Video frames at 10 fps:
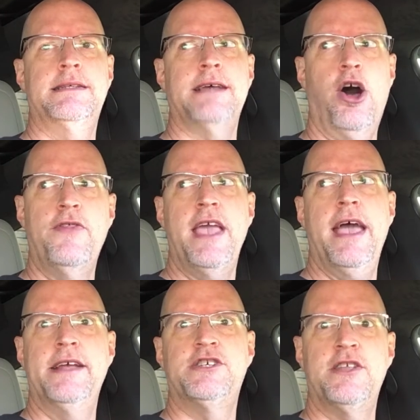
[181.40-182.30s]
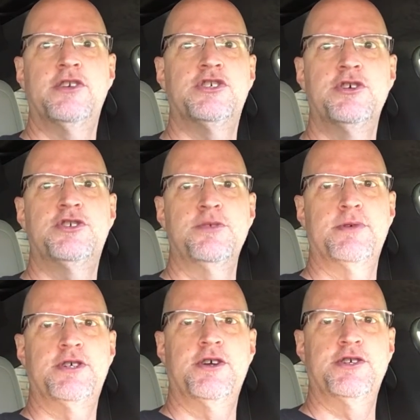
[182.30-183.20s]
on the edge and there's no
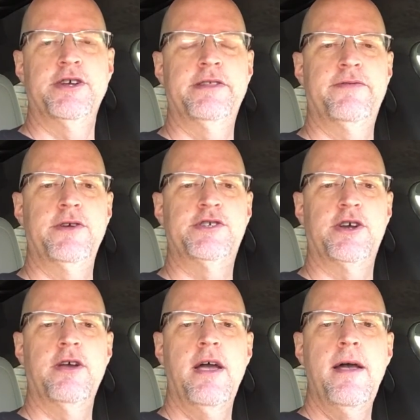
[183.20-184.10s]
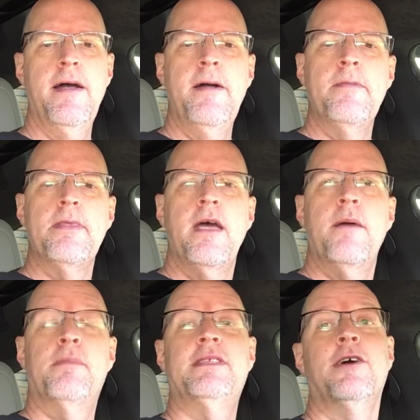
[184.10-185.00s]
supercharger in the future.
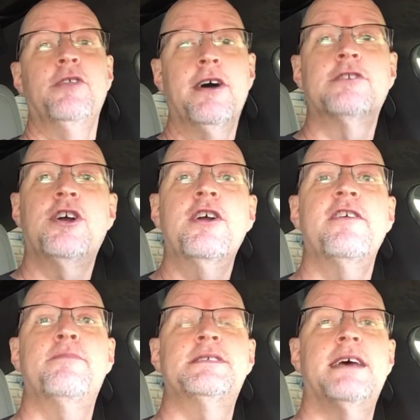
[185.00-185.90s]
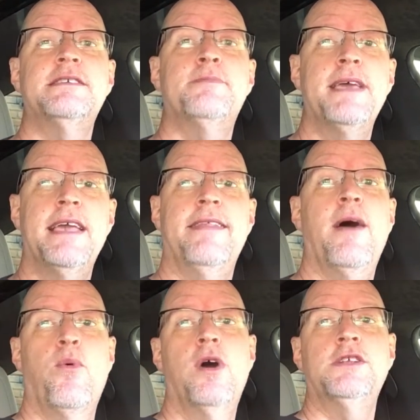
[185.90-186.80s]
But the only alternative besides making that
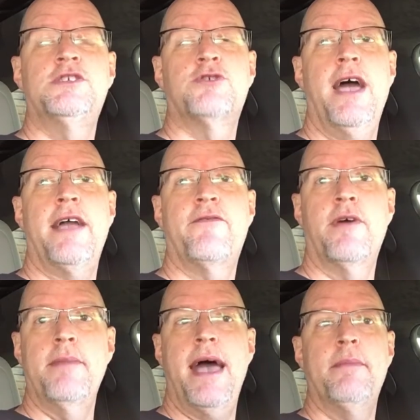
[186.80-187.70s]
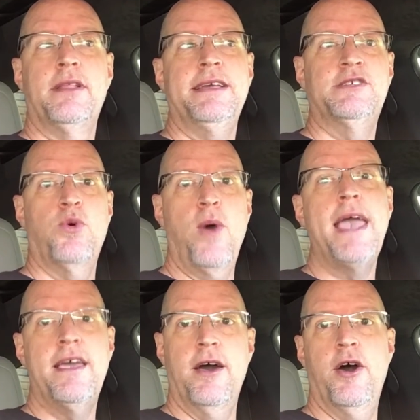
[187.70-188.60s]
one trek from Abilene to
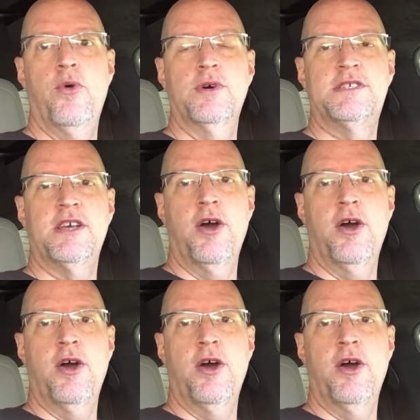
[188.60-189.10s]
Waco was to go